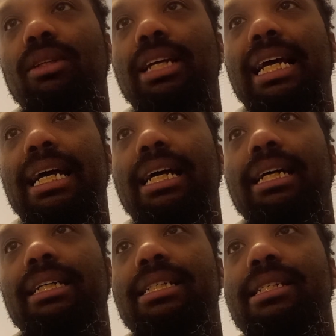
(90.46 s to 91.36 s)

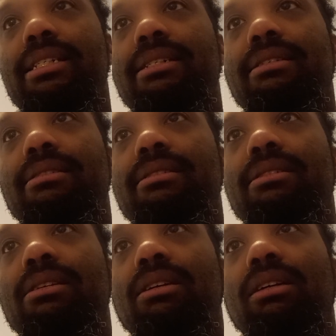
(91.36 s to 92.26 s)
and
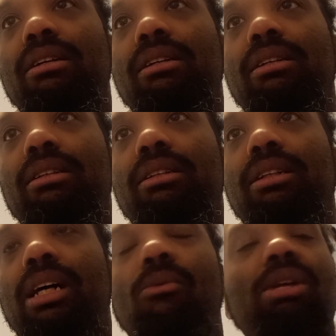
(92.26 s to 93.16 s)

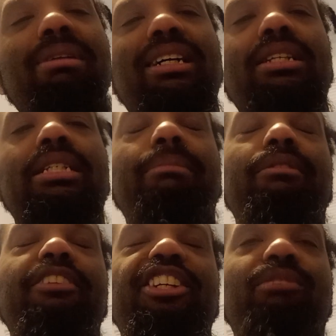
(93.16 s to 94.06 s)
I want to make a
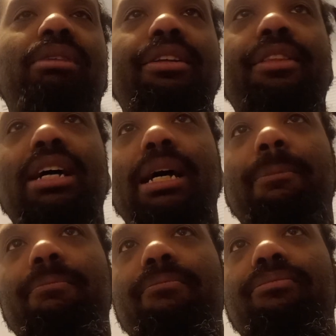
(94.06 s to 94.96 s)
separate video about that.
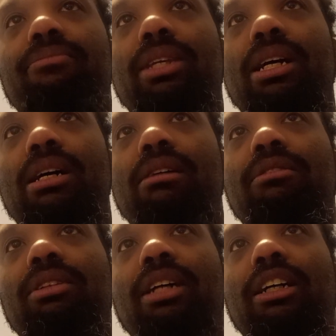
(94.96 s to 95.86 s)

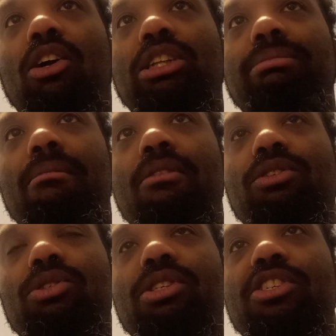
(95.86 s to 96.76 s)
However, I lost my mother
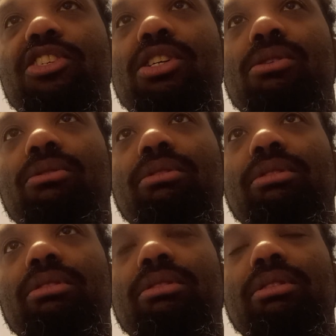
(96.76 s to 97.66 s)
2 years ago,
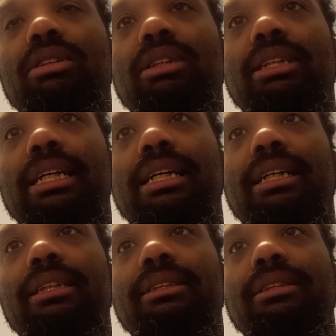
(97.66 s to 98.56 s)

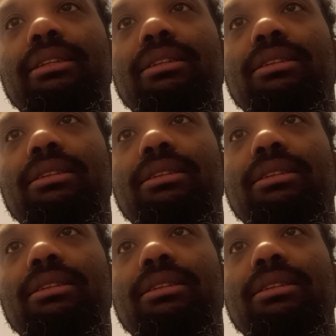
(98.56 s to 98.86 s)
and